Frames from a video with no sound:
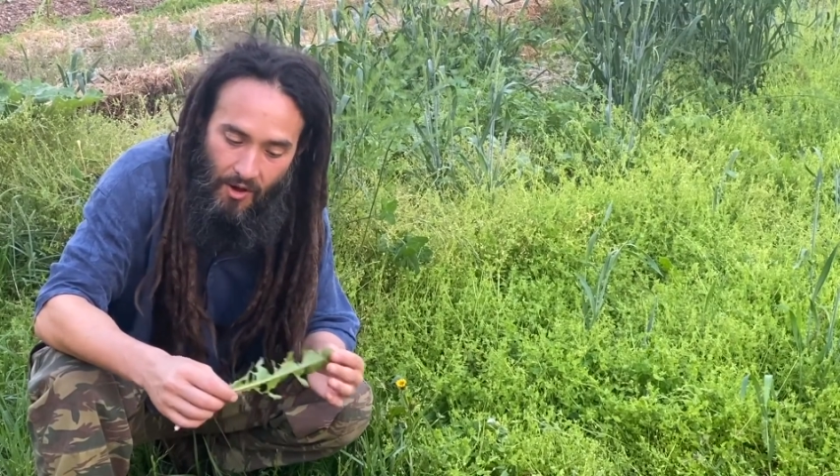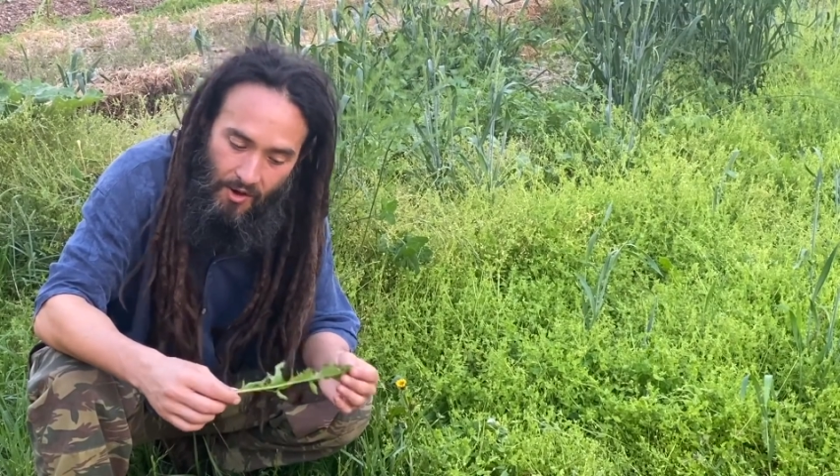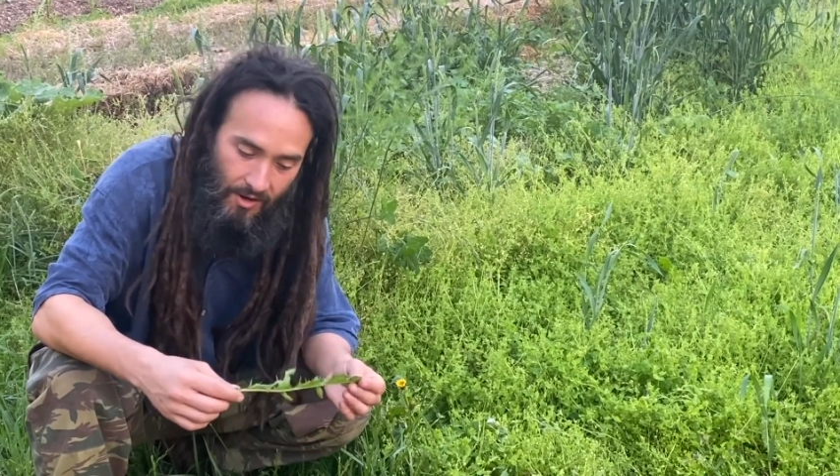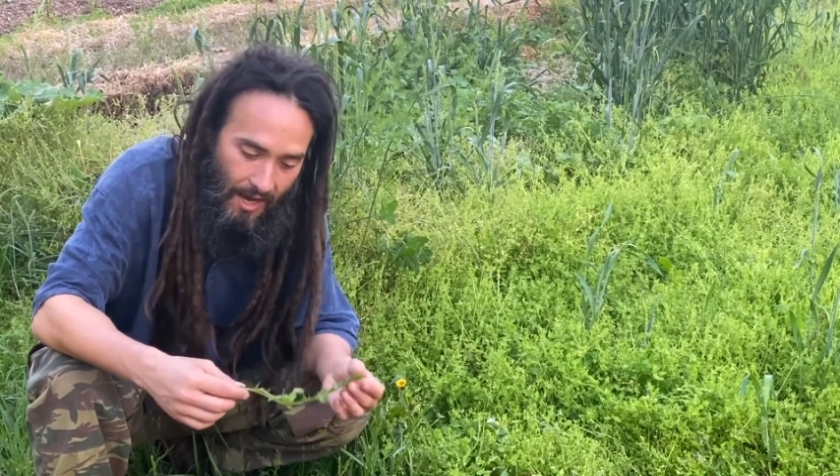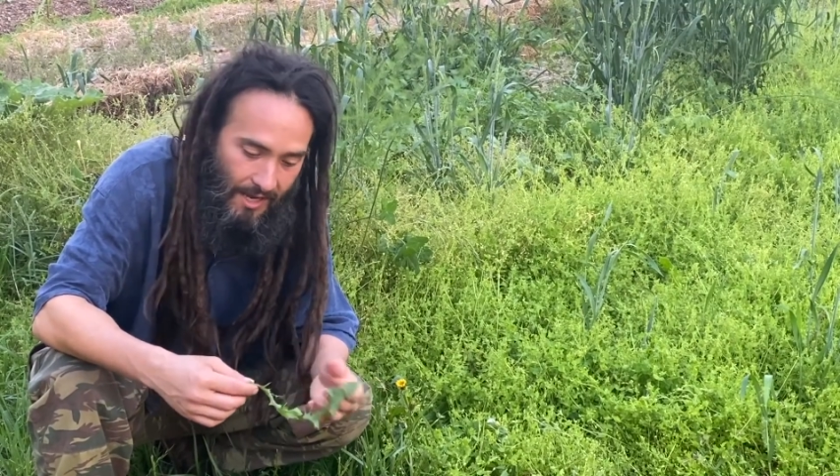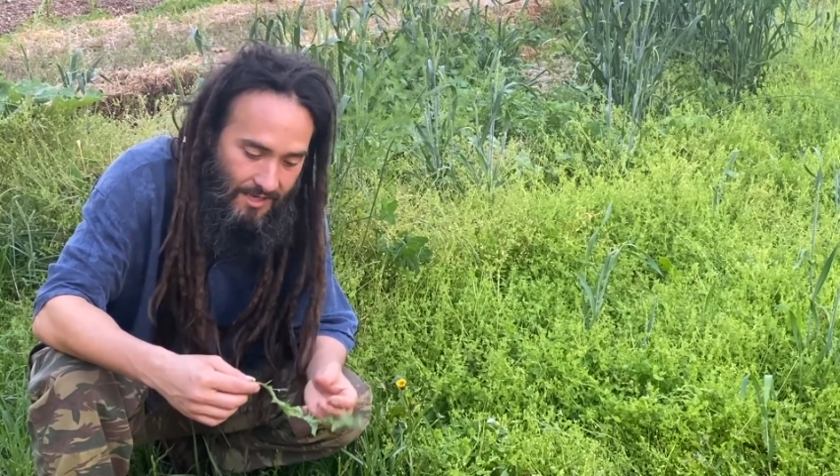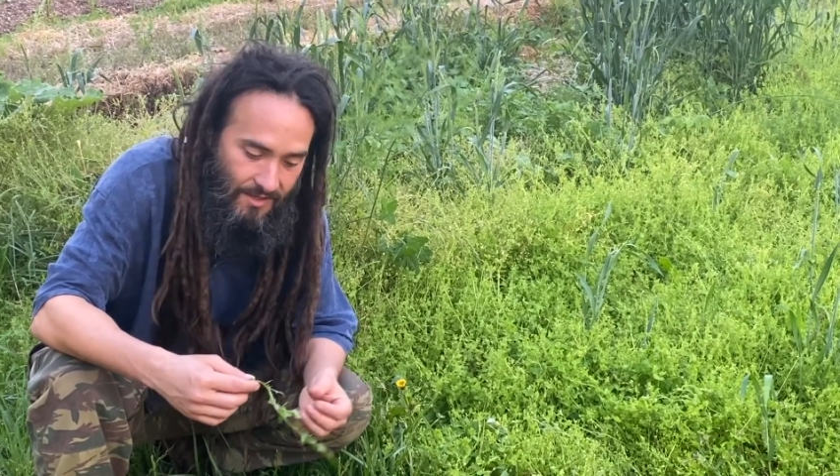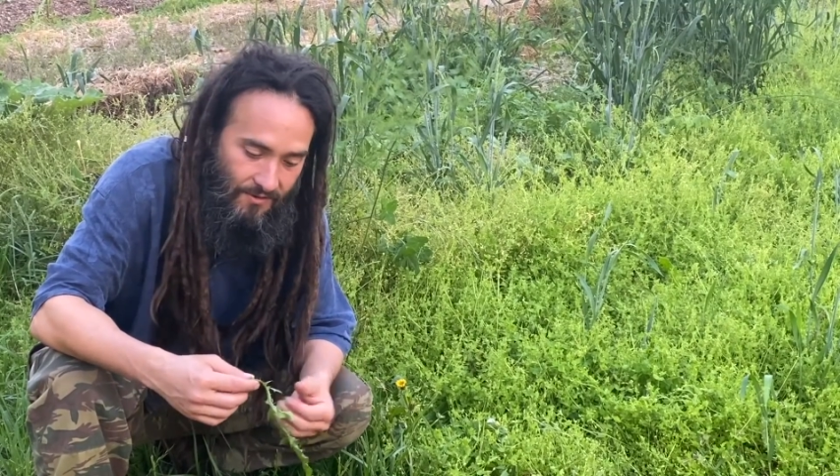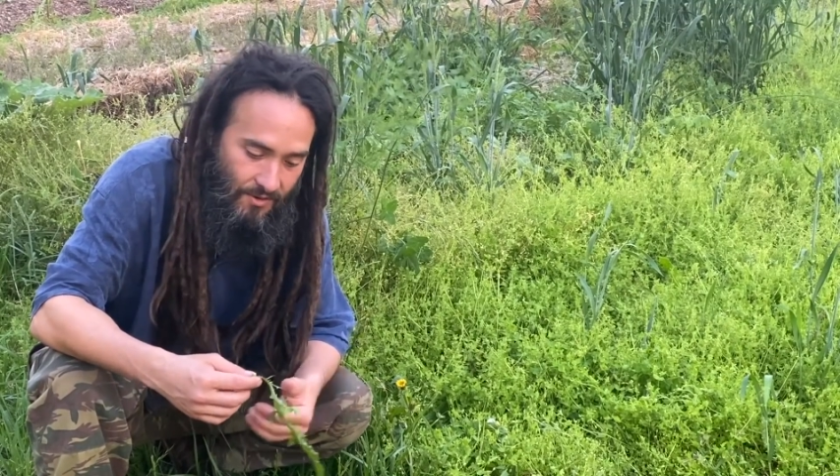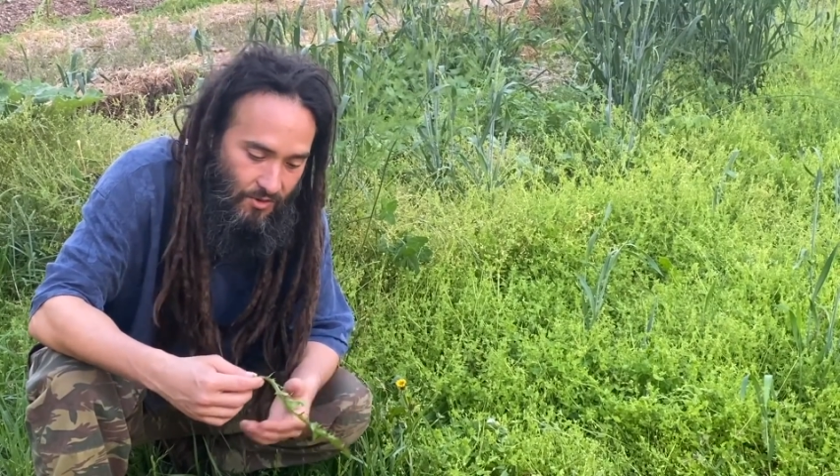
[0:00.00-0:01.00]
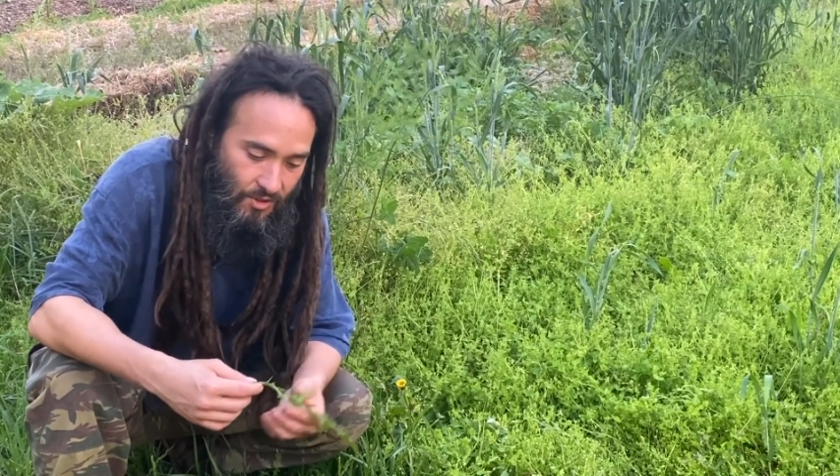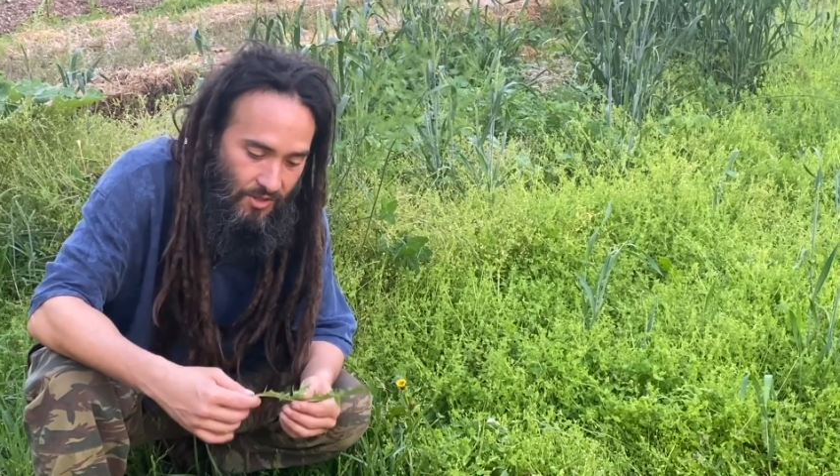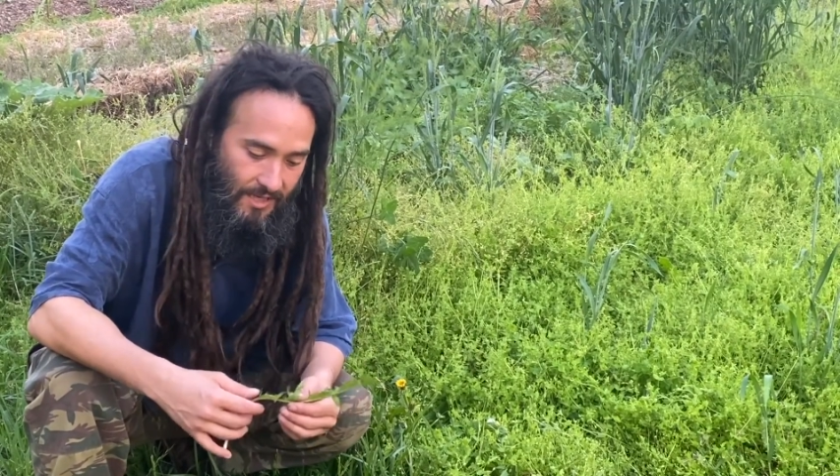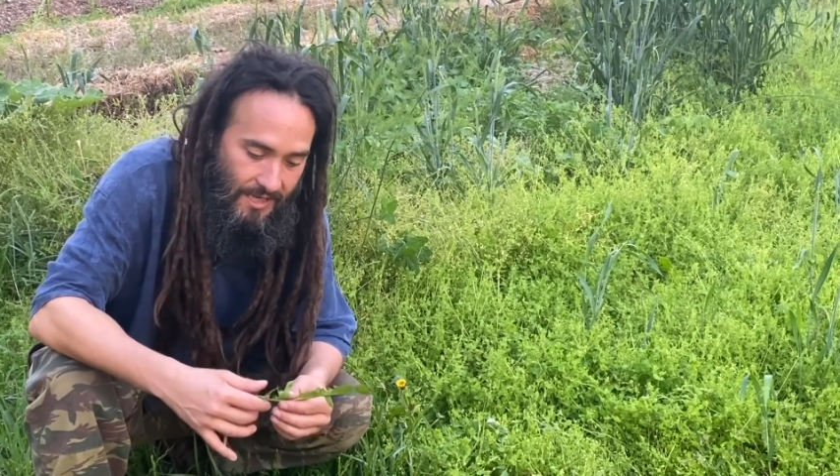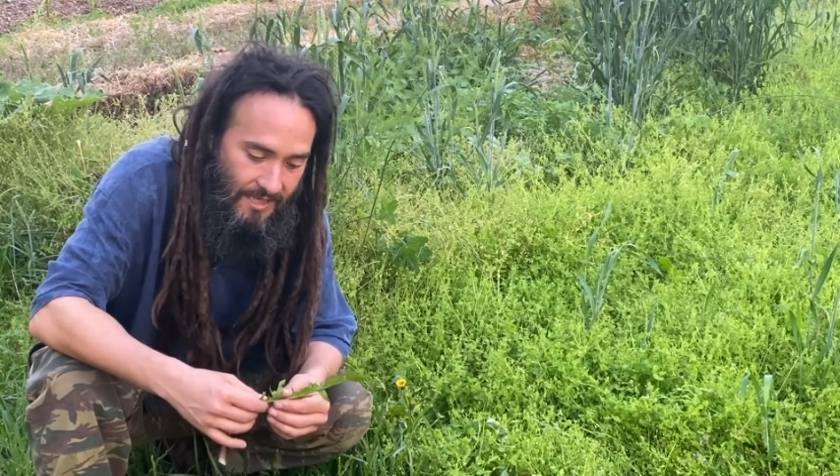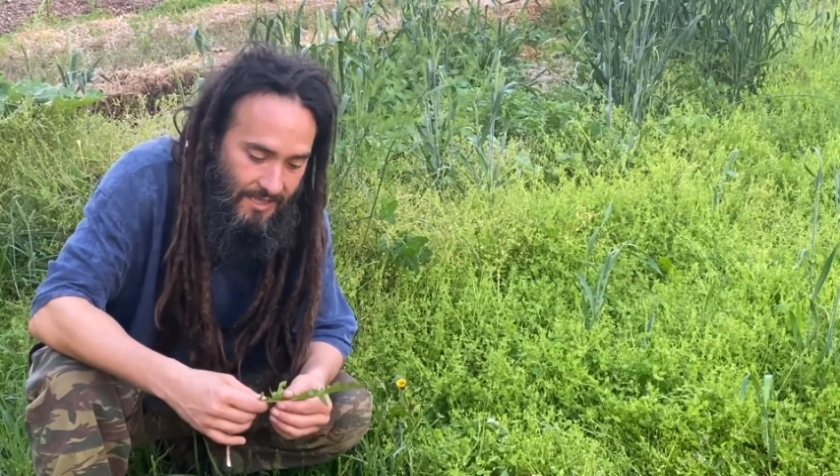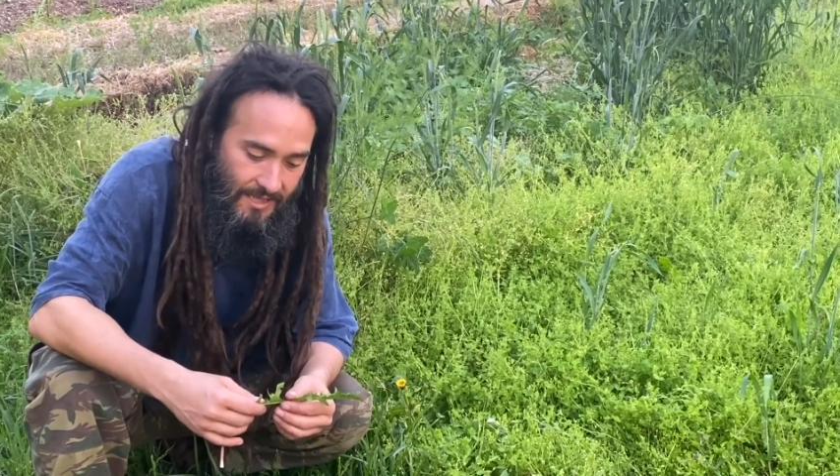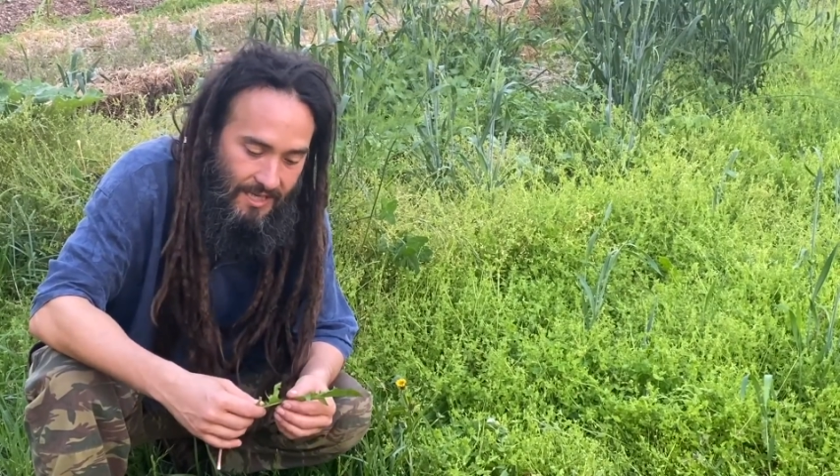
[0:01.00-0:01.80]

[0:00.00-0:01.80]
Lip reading: all kinds of nutrients,